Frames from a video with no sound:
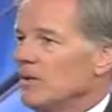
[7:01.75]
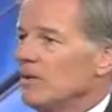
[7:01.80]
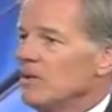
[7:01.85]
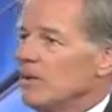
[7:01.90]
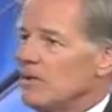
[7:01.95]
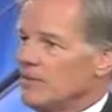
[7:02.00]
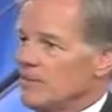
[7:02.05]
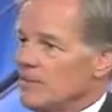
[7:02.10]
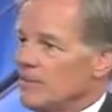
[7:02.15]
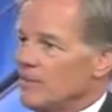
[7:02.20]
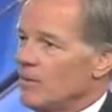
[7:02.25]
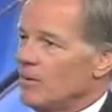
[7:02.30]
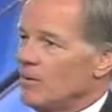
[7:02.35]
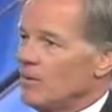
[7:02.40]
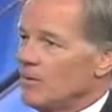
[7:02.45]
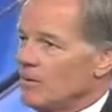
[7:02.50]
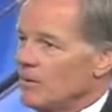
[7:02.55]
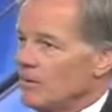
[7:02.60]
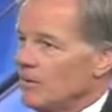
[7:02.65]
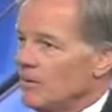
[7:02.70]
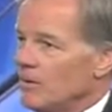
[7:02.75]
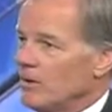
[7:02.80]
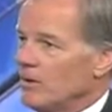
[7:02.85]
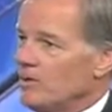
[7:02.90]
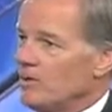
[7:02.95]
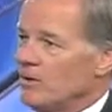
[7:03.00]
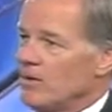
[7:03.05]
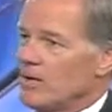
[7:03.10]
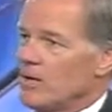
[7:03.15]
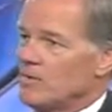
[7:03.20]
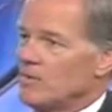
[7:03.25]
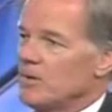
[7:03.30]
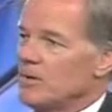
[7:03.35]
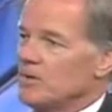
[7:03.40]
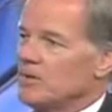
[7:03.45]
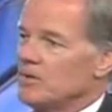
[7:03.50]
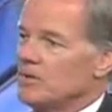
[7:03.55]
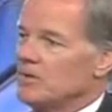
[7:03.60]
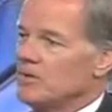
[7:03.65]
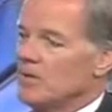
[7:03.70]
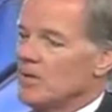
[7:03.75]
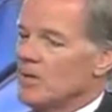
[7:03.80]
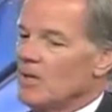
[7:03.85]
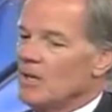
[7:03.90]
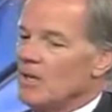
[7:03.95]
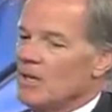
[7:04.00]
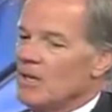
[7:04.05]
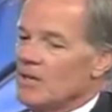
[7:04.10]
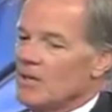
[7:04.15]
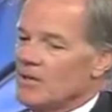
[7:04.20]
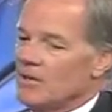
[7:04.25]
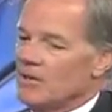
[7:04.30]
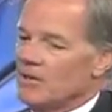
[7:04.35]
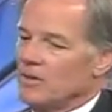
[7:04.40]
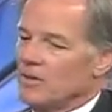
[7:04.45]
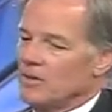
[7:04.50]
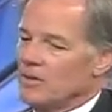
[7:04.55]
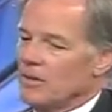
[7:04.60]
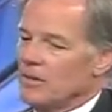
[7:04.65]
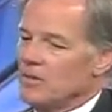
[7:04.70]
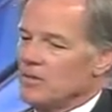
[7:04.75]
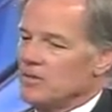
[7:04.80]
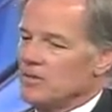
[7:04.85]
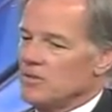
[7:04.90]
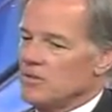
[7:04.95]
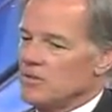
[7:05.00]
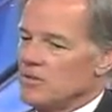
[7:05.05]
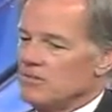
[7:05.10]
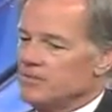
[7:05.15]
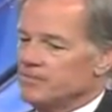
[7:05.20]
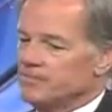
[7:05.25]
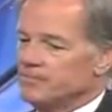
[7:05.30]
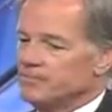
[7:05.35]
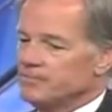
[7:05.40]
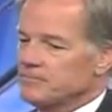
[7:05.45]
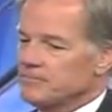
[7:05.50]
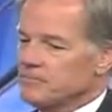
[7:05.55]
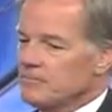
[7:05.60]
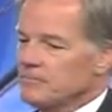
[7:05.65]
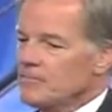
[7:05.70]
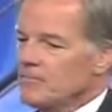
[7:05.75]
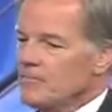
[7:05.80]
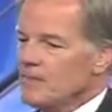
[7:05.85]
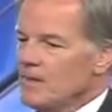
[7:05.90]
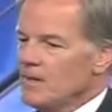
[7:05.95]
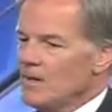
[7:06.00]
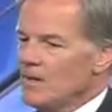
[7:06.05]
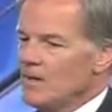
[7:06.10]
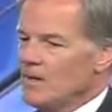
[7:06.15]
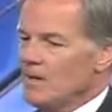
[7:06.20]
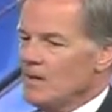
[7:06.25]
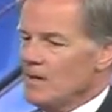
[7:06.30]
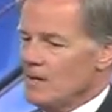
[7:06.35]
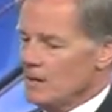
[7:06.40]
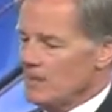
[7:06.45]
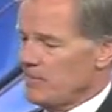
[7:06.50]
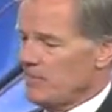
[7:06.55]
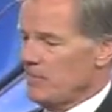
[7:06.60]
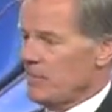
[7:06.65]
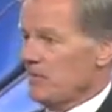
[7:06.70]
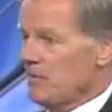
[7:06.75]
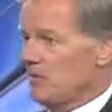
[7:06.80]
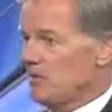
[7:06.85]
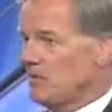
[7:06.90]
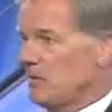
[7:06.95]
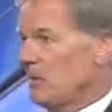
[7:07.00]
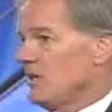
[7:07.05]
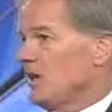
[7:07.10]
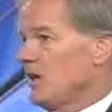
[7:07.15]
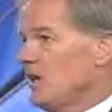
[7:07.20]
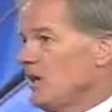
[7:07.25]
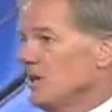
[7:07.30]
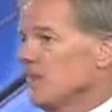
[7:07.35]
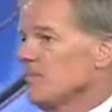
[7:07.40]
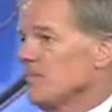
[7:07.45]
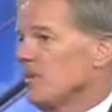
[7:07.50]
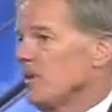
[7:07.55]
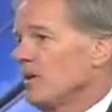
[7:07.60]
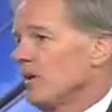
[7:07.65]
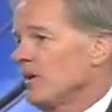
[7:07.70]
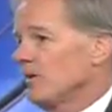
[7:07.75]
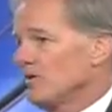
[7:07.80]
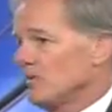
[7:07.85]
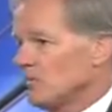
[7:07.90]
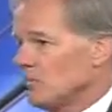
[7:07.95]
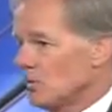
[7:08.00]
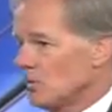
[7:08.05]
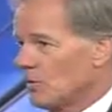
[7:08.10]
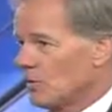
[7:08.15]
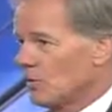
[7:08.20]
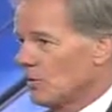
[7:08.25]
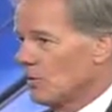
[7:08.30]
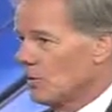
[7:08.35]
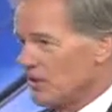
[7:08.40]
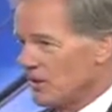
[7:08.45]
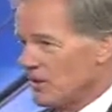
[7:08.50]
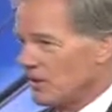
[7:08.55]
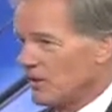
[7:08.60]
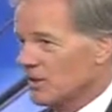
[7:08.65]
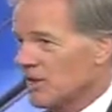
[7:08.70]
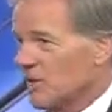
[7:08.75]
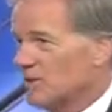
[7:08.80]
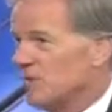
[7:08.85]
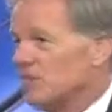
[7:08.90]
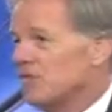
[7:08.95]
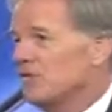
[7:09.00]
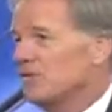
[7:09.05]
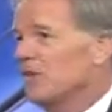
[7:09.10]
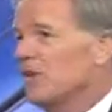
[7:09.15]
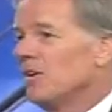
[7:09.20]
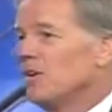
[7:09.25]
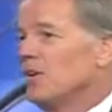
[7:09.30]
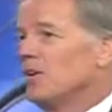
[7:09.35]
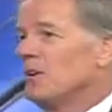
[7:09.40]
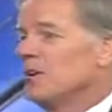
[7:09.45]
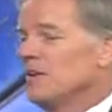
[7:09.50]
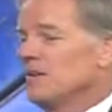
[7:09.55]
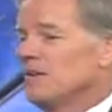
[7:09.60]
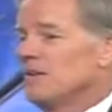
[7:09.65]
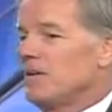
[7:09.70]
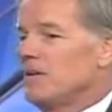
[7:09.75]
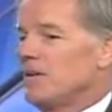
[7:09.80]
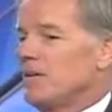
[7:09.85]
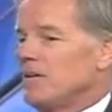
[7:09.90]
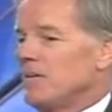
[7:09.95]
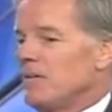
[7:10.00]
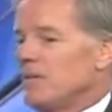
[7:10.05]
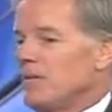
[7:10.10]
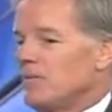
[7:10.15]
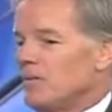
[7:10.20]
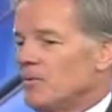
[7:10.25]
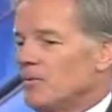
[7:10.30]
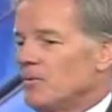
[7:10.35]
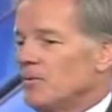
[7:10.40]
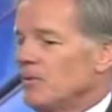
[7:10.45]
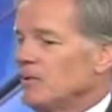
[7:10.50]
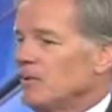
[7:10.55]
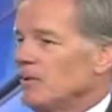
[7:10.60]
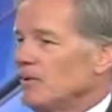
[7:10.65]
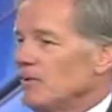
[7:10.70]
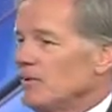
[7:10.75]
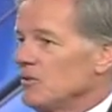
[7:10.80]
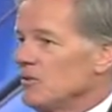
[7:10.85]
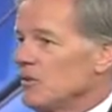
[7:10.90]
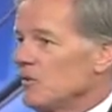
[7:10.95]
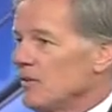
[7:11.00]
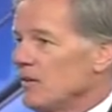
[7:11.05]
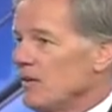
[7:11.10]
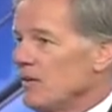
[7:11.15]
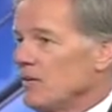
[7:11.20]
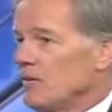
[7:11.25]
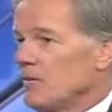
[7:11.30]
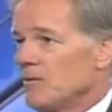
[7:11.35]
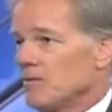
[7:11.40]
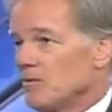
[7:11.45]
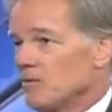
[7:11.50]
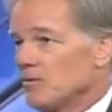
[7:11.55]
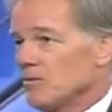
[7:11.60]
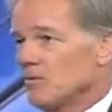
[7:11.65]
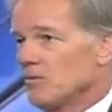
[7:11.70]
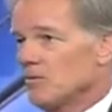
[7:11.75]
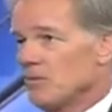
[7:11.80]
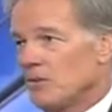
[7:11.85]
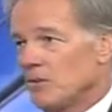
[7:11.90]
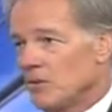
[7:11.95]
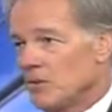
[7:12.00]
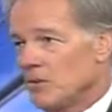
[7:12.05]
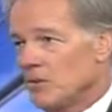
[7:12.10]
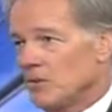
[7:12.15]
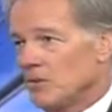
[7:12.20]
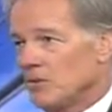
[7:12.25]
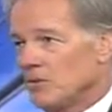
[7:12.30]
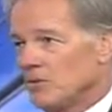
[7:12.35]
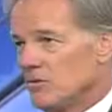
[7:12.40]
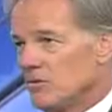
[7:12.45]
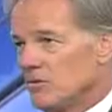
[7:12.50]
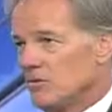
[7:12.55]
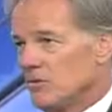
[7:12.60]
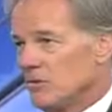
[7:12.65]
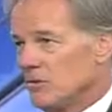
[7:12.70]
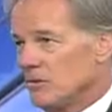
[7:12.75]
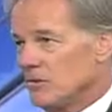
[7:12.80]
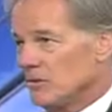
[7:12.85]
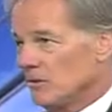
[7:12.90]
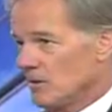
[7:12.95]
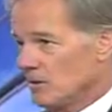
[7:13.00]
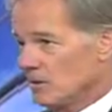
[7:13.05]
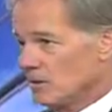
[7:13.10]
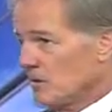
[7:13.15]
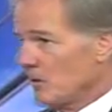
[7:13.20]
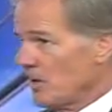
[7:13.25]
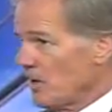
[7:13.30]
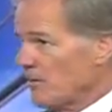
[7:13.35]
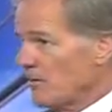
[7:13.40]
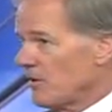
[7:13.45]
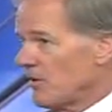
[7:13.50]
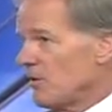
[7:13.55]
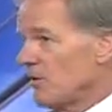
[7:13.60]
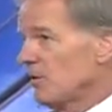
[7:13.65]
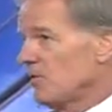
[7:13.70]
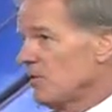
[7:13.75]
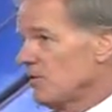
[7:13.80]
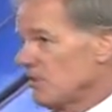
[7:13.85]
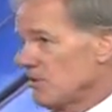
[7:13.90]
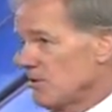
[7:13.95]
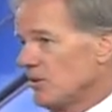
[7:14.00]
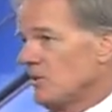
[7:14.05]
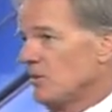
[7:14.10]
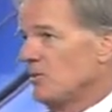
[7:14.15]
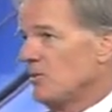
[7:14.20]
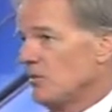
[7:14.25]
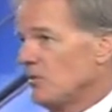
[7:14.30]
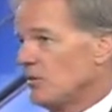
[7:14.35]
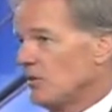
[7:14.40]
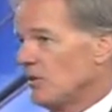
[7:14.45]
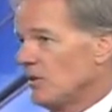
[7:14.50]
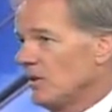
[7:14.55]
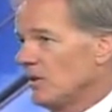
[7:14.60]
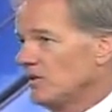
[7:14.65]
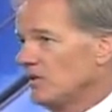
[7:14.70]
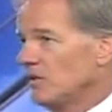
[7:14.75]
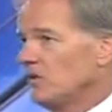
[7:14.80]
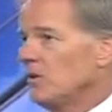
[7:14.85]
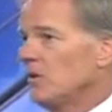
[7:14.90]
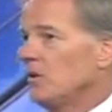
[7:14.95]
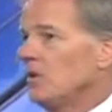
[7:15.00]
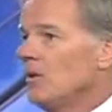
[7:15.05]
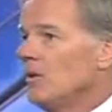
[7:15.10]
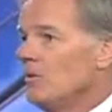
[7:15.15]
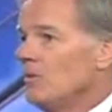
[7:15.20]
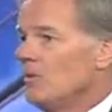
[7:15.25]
to meet a lot of people one-on-one through that process. I think as the campaigns heat up and there's more media coverage, that people get to know my name. And of course, when you get into a primary or certainly a general election